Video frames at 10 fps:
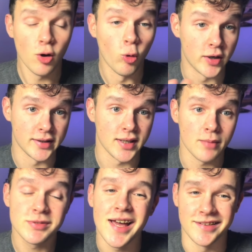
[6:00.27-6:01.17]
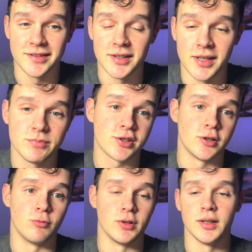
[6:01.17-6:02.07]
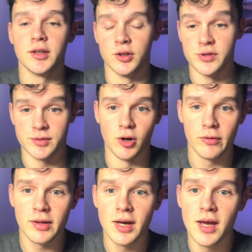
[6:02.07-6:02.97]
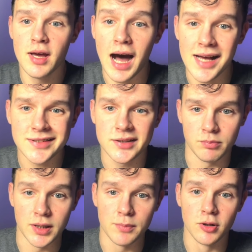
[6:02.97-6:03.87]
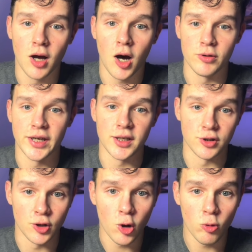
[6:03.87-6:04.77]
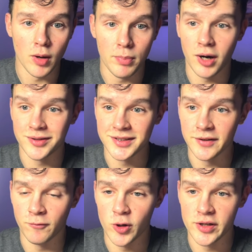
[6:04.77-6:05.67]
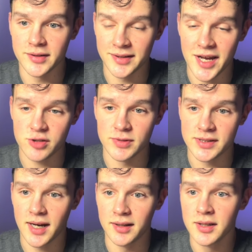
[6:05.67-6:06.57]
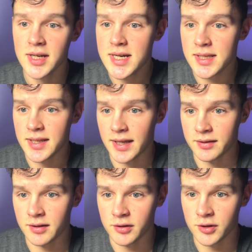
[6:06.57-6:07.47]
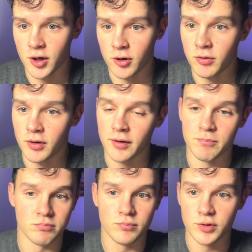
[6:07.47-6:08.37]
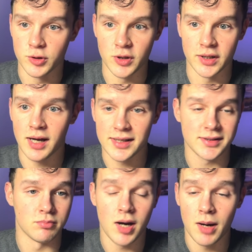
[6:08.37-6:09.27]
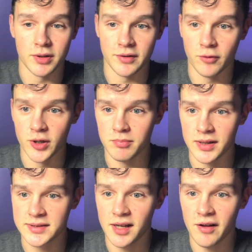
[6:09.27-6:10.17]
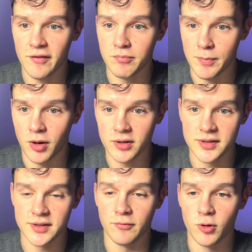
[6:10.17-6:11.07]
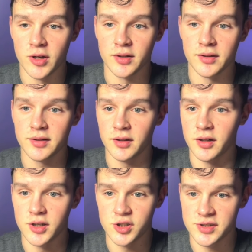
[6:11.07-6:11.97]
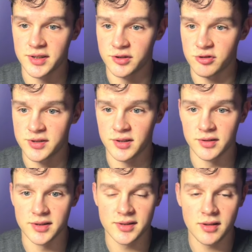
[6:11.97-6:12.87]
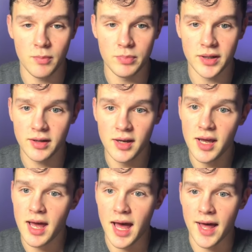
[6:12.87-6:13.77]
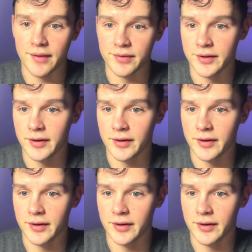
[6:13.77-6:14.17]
or DMs, and DMs, actually we use both, asking people how they know about the avoidant attachment style. Then, you know, you can ask them, I'm an avoidant myself, my partner is avoidant, just interested in this topic, and